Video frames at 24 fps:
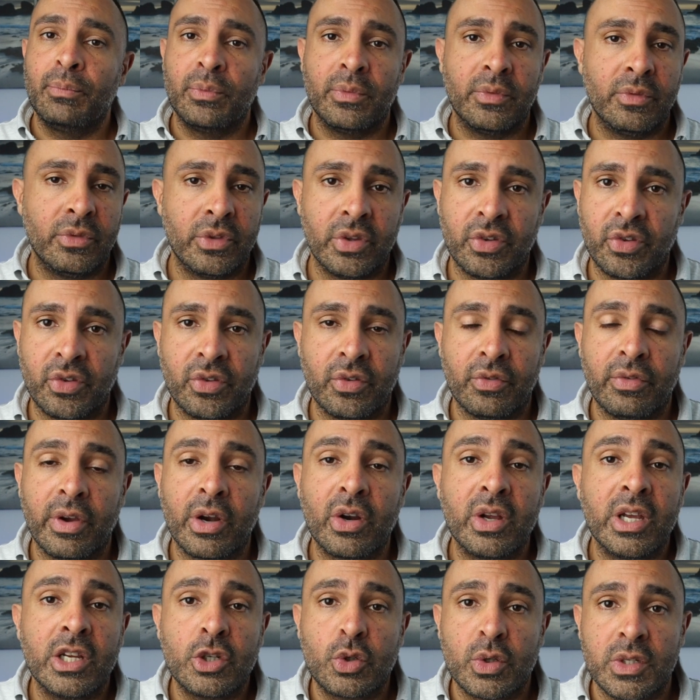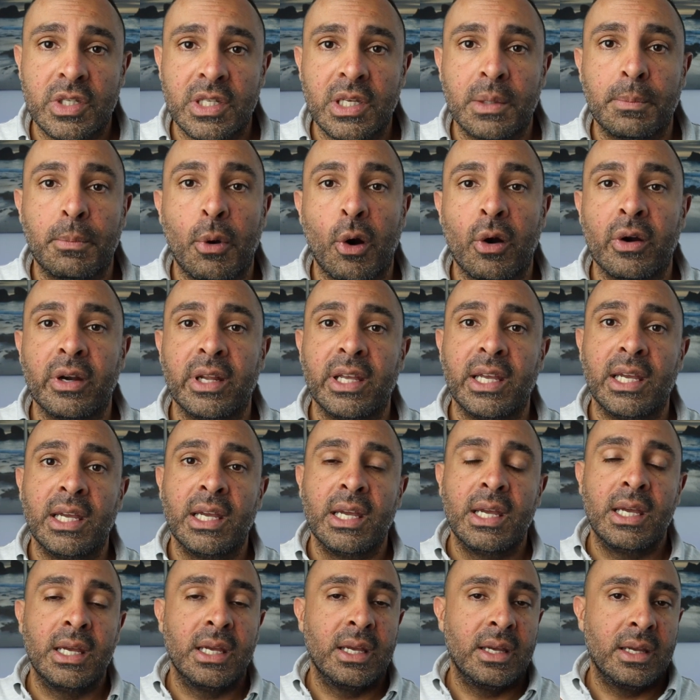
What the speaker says: This is a very interested party.